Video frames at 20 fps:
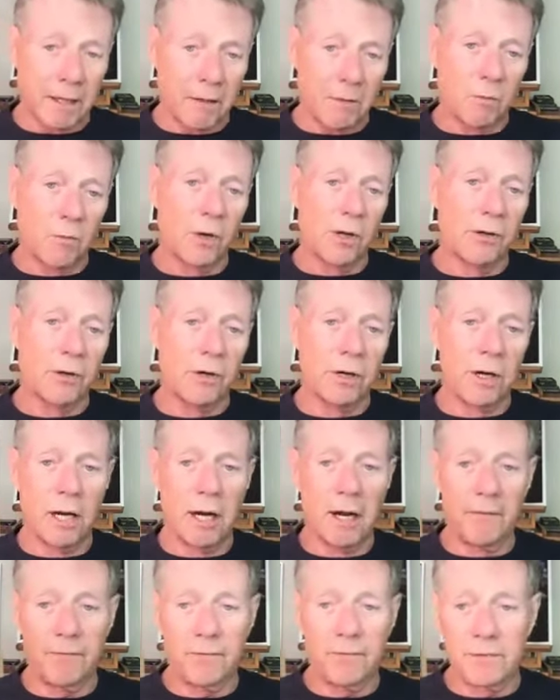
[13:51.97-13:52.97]
whether or
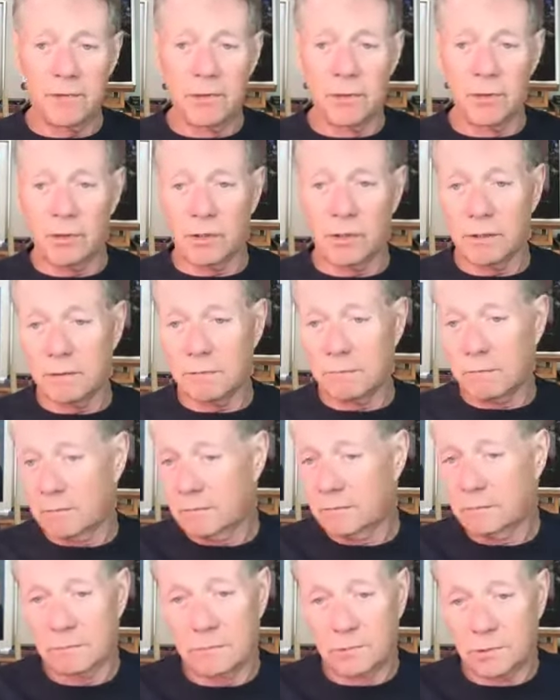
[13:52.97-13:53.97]
not you could
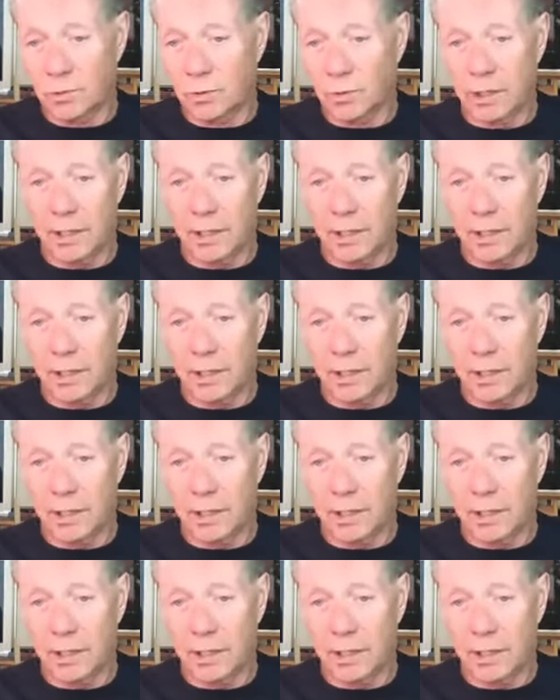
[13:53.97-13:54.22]
do